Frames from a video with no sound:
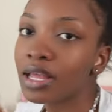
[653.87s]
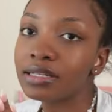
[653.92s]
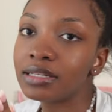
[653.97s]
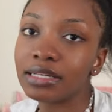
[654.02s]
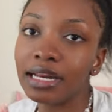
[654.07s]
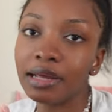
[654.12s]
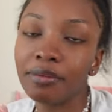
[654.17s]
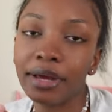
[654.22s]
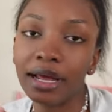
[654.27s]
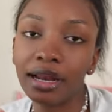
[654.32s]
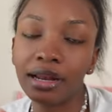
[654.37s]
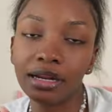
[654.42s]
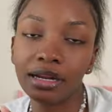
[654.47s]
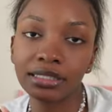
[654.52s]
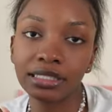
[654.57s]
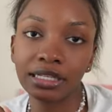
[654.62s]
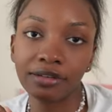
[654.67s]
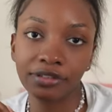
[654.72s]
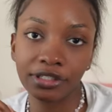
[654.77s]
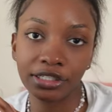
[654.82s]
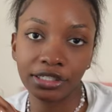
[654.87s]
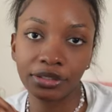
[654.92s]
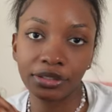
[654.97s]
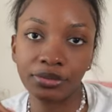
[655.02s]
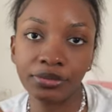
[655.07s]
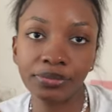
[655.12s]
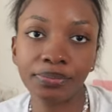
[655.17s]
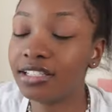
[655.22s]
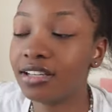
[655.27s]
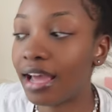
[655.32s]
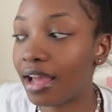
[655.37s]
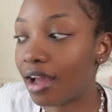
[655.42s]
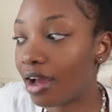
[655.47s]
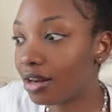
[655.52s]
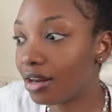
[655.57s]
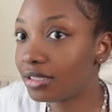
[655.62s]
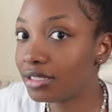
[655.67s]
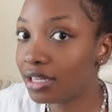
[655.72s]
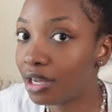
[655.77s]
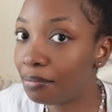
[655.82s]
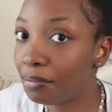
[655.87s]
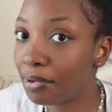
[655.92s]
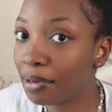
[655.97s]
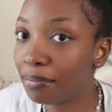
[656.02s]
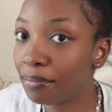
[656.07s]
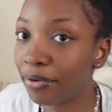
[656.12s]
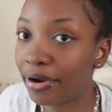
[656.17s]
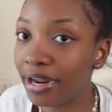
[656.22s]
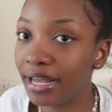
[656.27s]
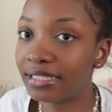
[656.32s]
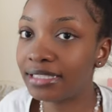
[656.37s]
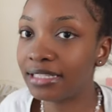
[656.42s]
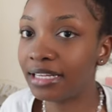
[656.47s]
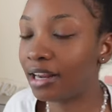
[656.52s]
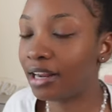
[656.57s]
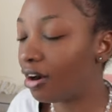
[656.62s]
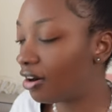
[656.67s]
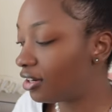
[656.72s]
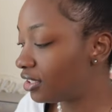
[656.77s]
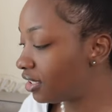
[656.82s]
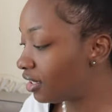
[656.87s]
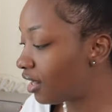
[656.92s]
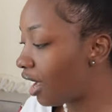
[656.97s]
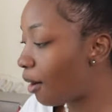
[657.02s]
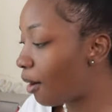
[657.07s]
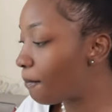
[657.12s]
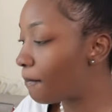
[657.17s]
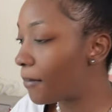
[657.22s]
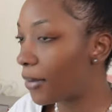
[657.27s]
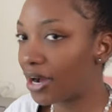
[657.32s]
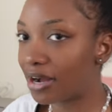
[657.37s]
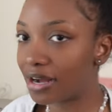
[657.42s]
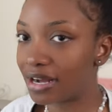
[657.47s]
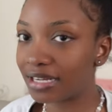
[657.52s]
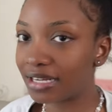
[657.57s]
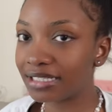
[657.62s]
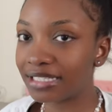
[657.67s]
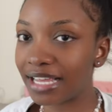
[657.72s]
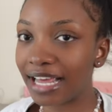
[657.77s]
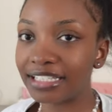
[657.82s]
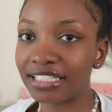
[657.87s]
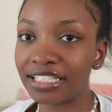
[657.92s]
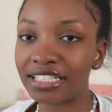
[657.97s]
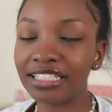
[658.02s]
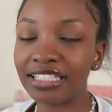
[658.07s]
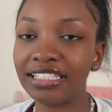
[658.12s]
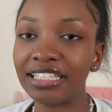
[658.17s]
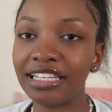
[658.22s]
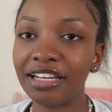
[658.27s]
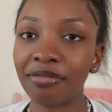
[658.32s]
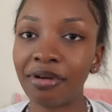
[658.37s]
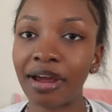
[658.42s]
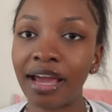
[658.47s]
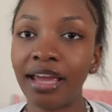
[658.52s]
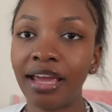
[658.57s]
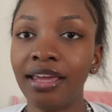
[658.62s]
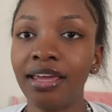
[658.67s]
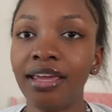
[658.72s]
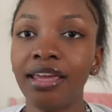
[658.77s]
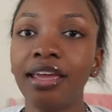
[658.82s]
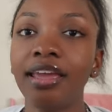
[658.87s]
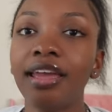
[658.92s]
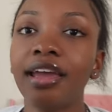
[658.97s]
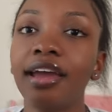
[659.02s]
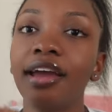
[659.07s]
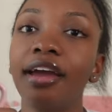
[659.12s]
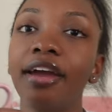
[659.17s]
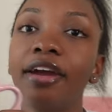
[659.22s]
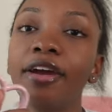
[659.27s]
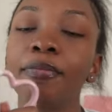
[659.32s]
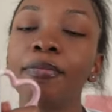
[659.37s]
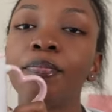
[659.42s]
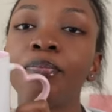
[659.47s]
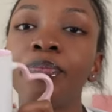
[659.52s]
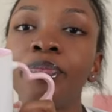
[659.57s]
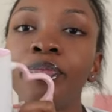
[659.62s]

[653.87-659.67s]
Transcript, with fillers: today we got a lot of stuff to do. So I got a tumbler press and I also got mugs as you can see right here.